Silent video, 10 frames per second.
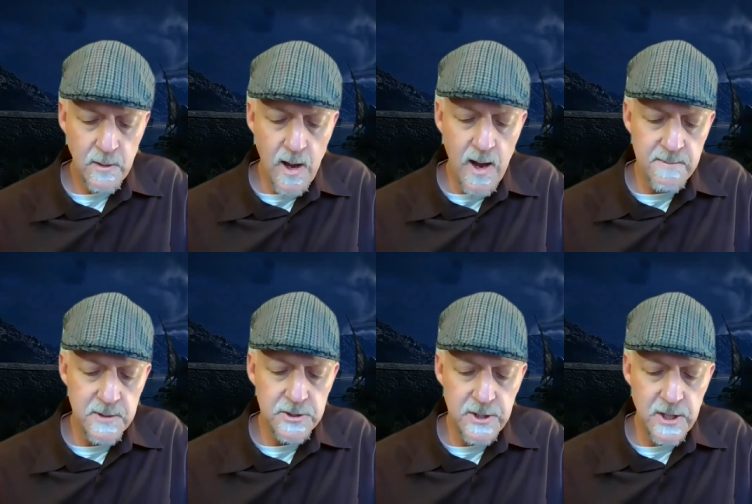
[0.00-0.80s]
I
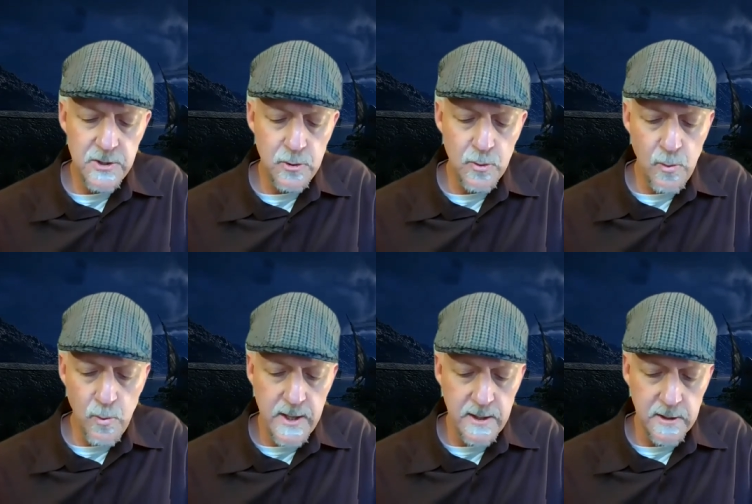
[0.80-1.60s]
must take you
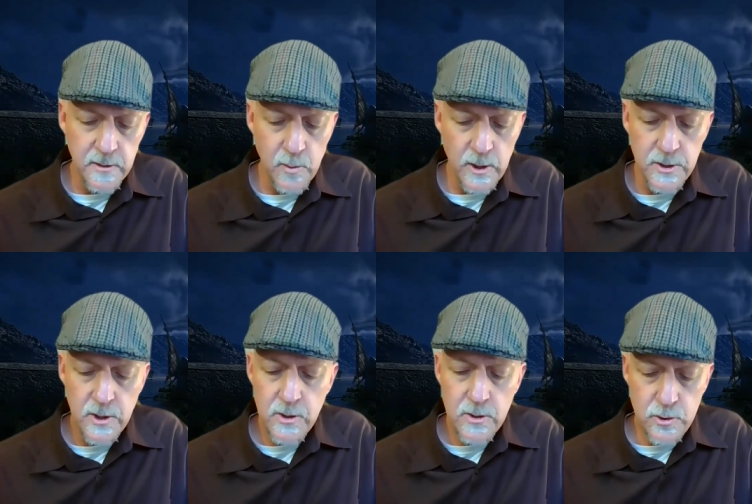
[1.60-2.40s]
away, little one.
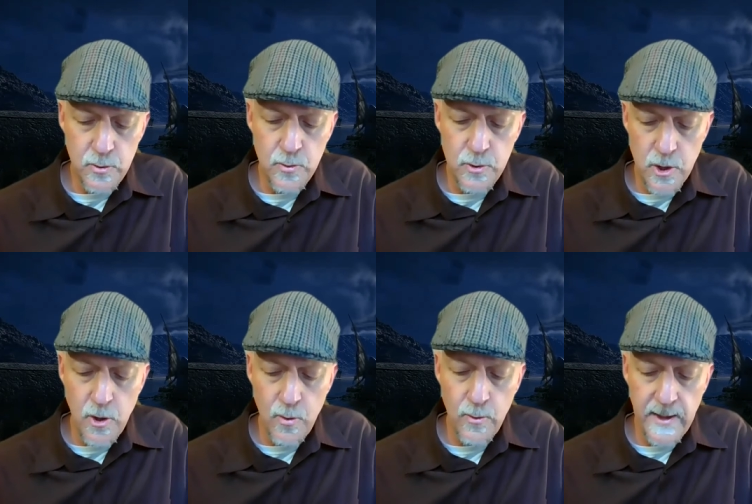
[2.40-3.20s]
You
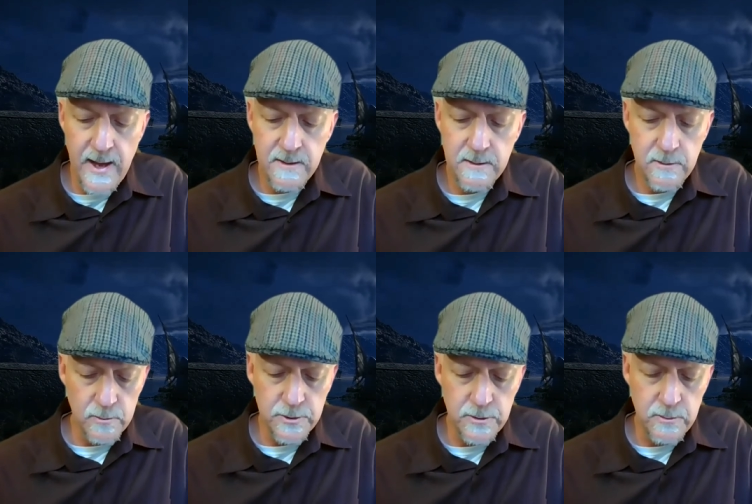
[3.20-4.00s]
know that,
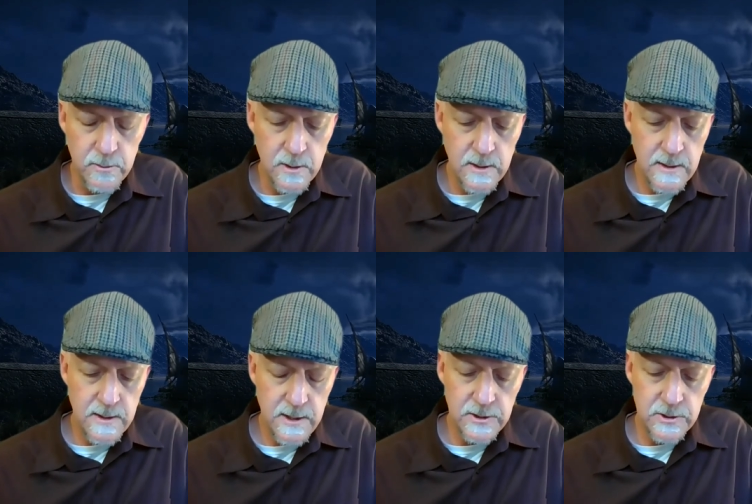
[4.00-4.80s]
don't you?
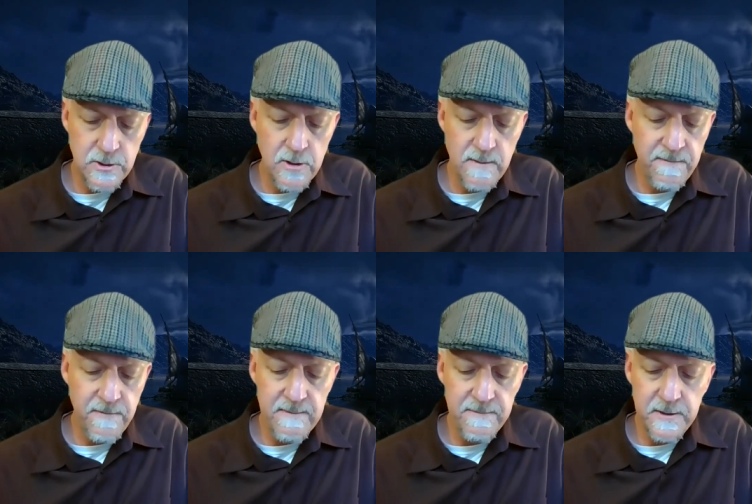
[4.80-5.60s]
He stirred
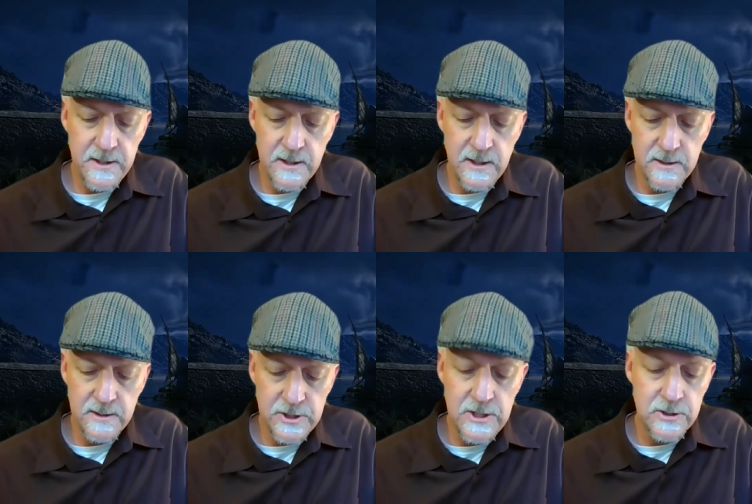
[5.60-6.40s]
fretfully again.
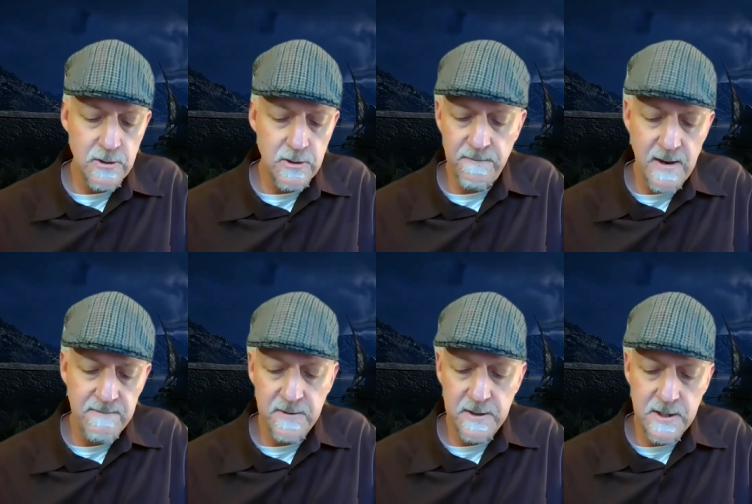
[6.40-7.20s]
She stirred
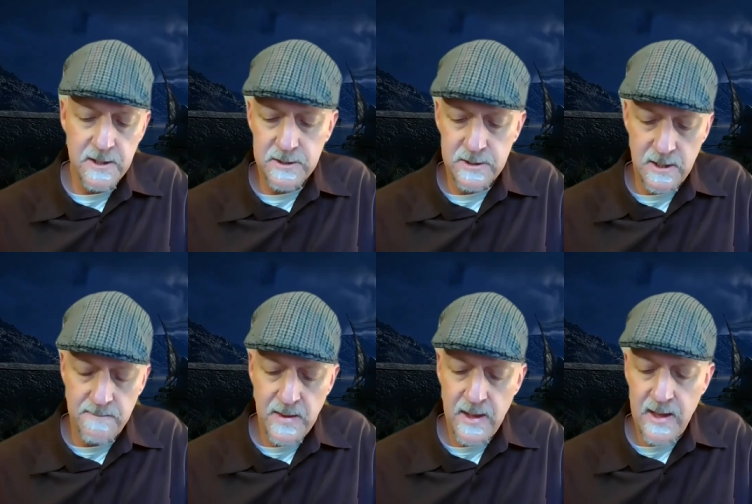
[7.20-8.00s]
fretfully against
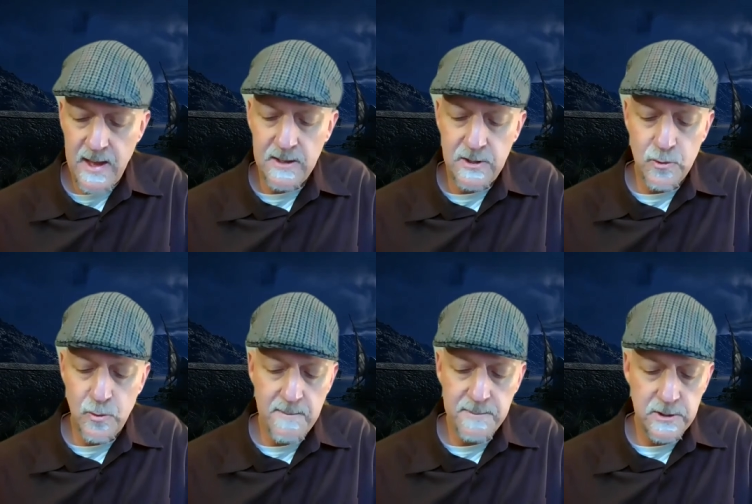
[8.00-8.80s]
him. and he
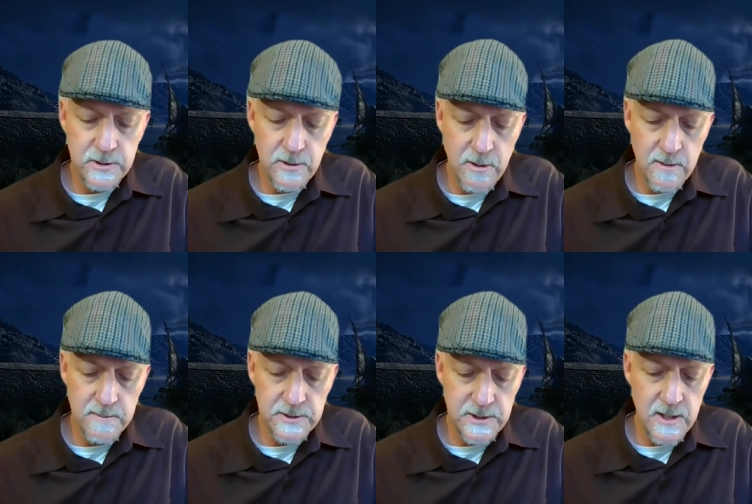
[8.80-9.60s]
dropped his arm,
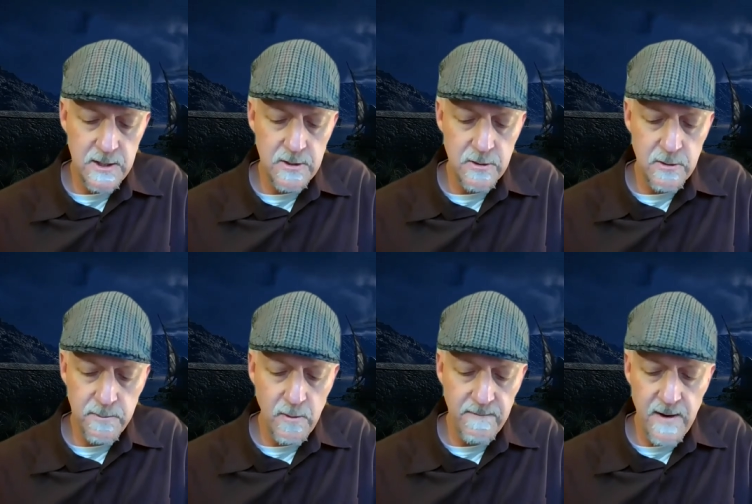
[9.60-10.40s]
studying her
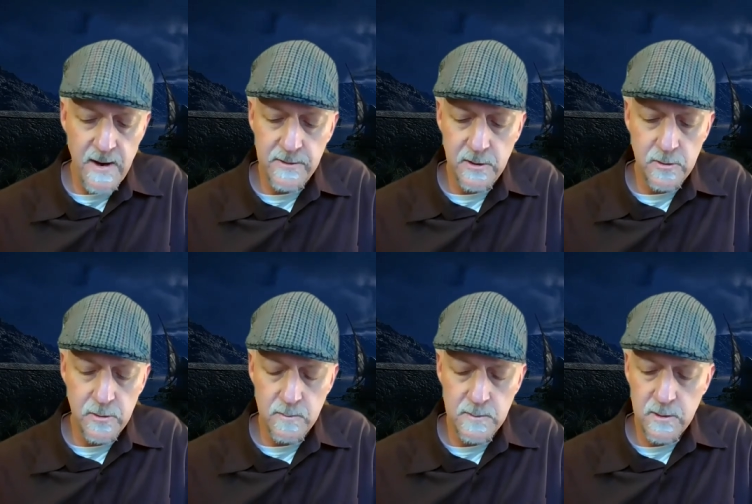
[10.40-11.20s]
profile in the
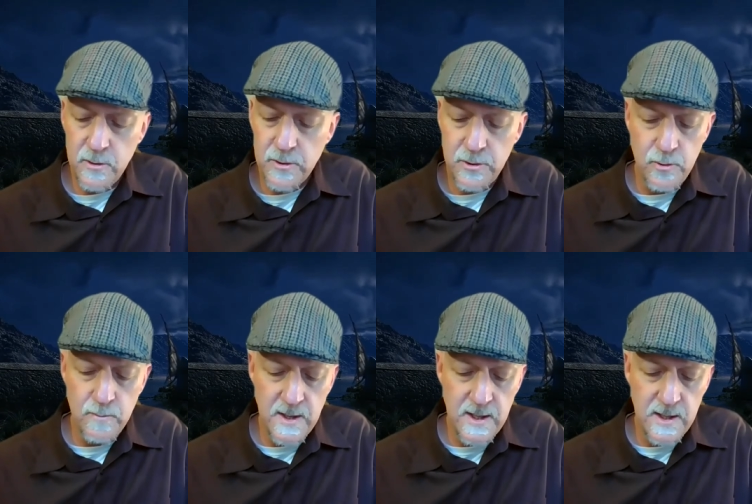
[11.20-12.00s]
gloom. Look, you
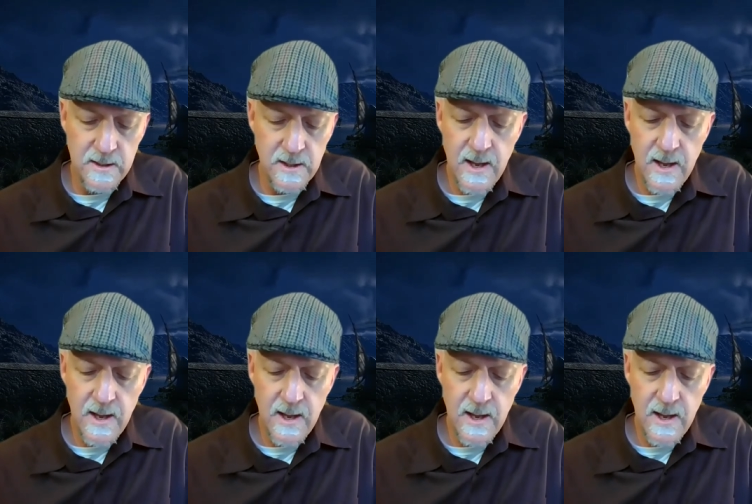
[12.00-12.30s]
made.